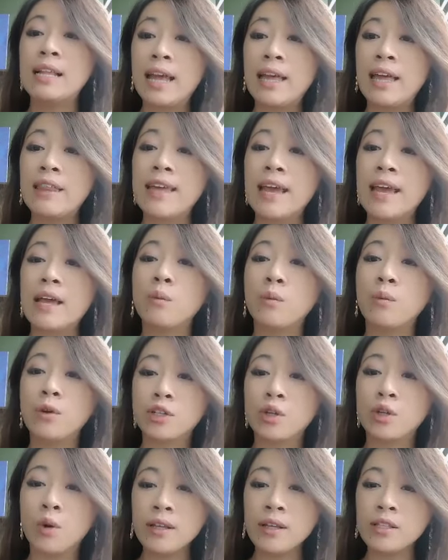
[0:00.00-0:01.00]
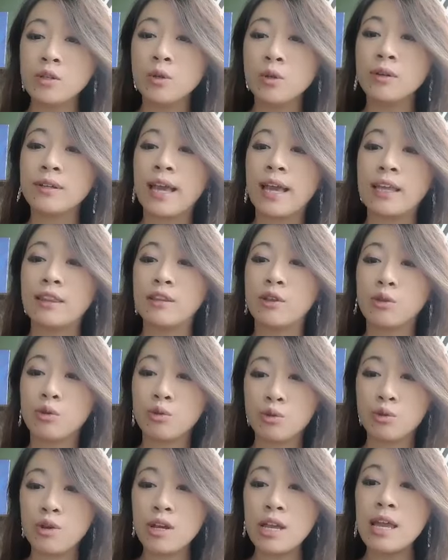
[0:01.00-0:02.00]
And then we're going to look at the
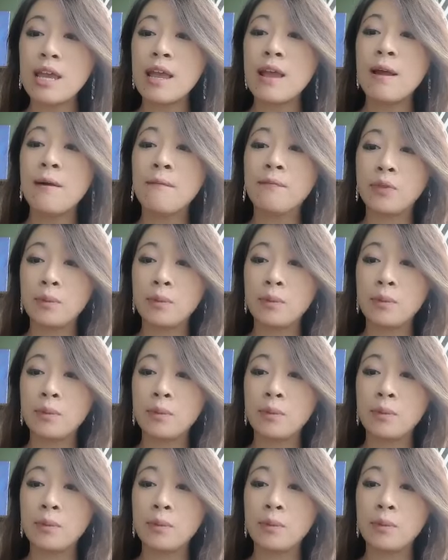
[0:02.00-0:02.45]
three